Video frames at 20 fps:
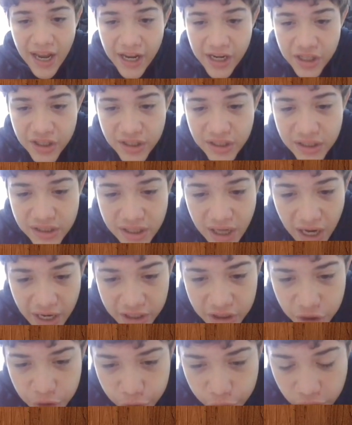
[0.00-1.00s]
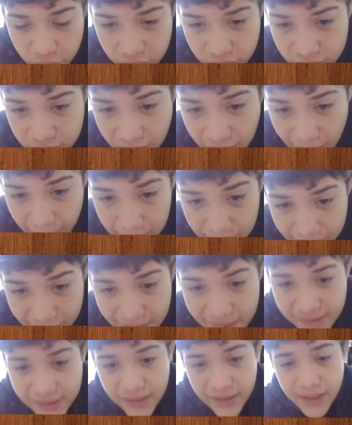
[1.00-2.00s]
and this guy is just
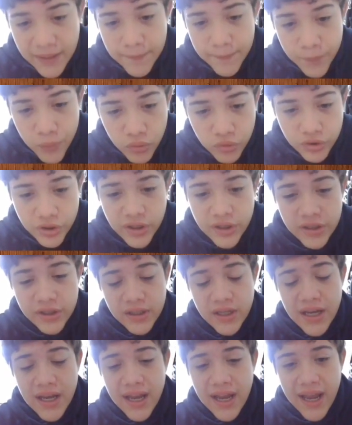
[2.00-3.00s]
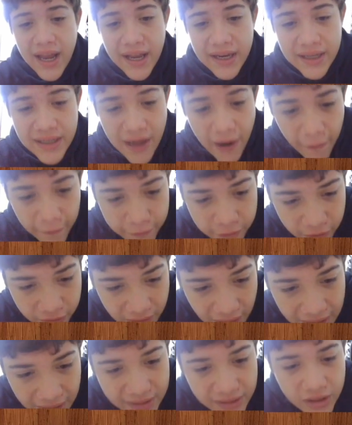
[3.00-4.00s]
amazing. He pushes, and after
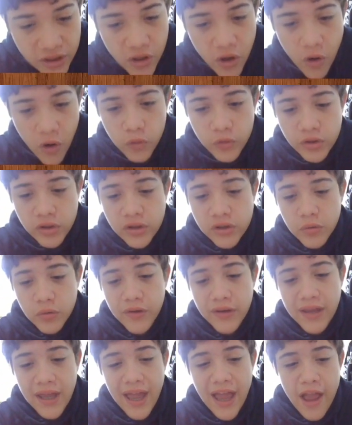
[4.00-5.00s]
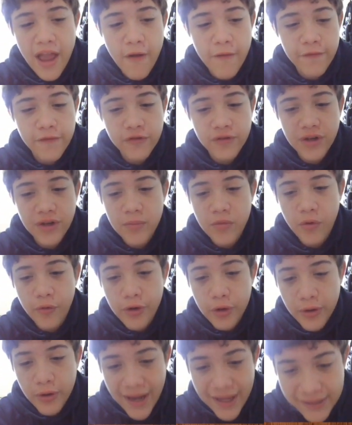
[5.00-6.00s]
that he goes with the f3
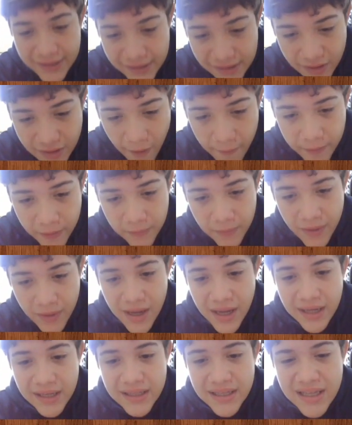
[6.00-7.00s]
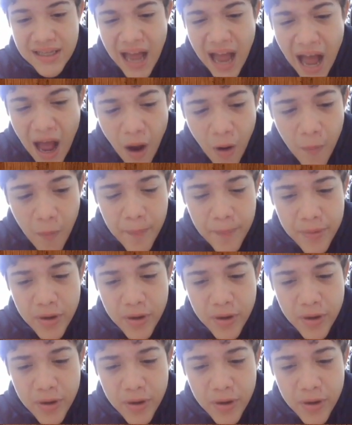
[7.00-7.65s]
move. You can't stop him. Now,